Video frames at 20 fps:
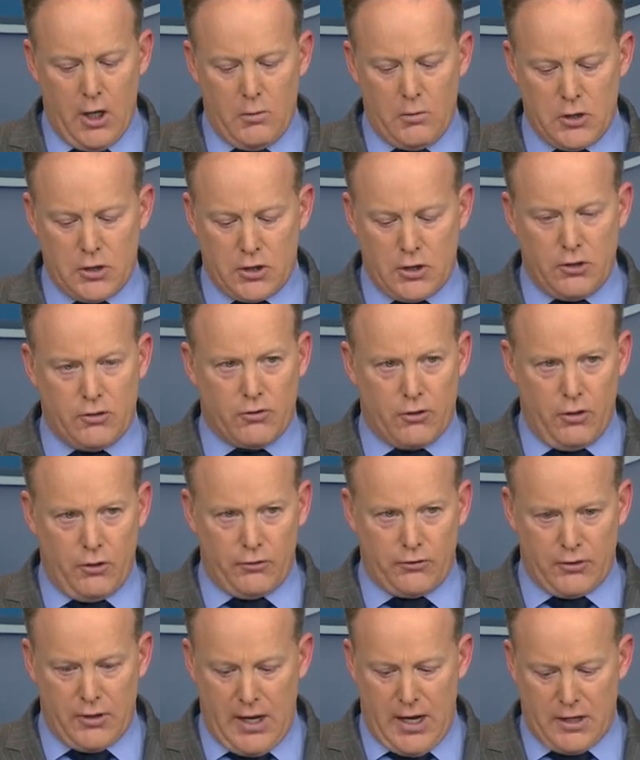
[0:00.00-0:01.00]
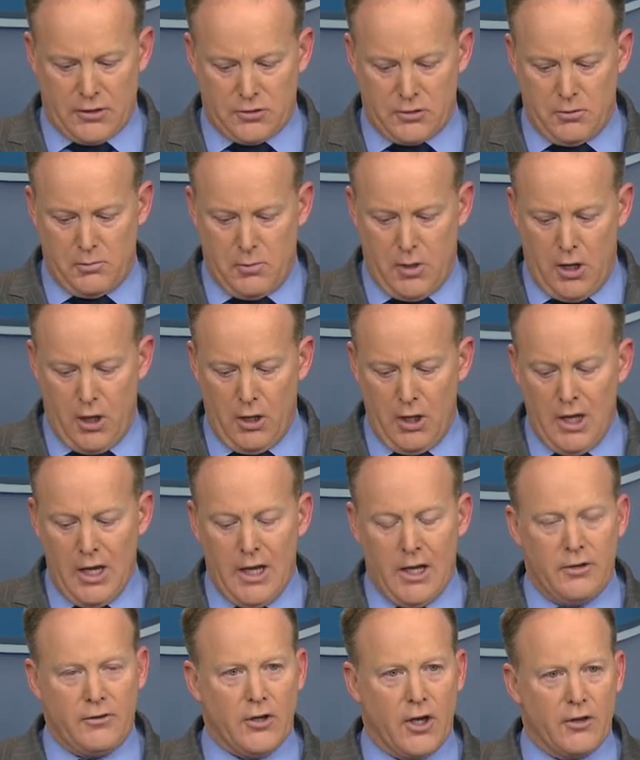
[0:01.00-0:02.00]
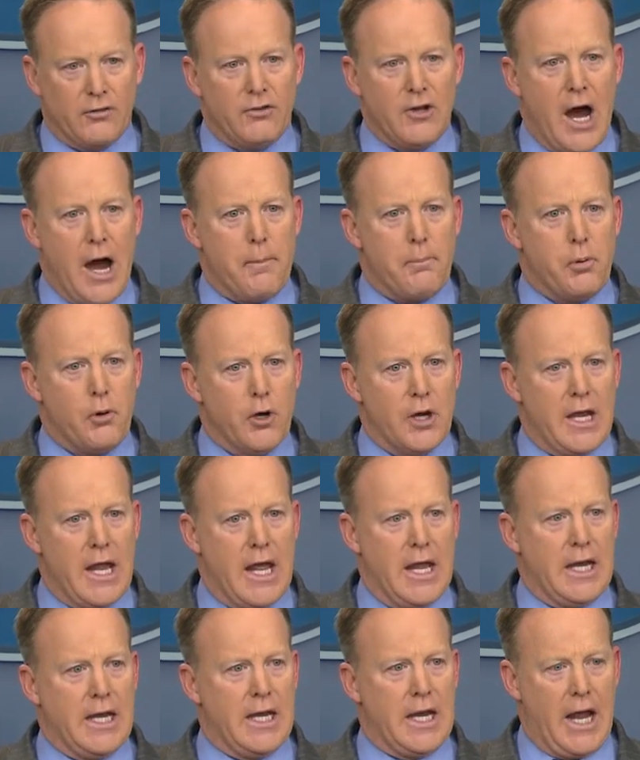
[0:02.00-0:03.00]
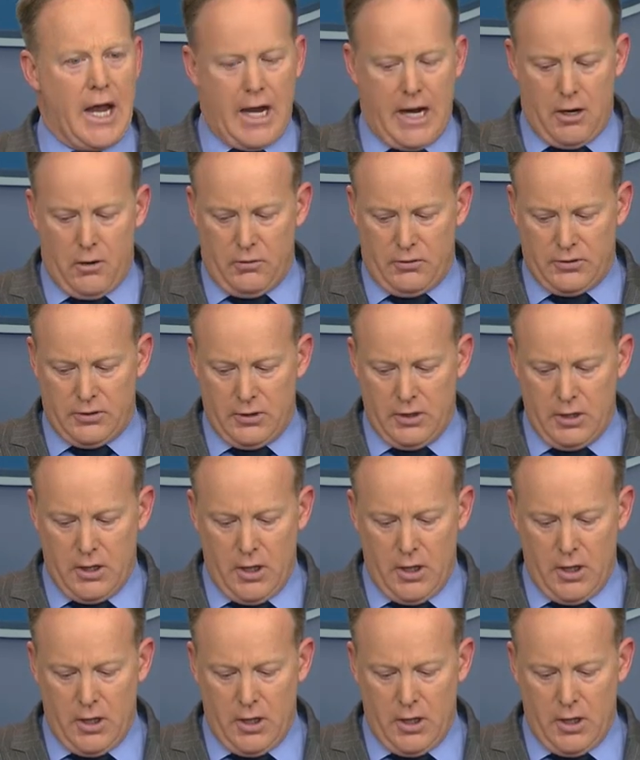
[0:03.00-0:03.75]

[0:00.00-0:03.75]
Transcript: which controls the National Mall, does not put any out.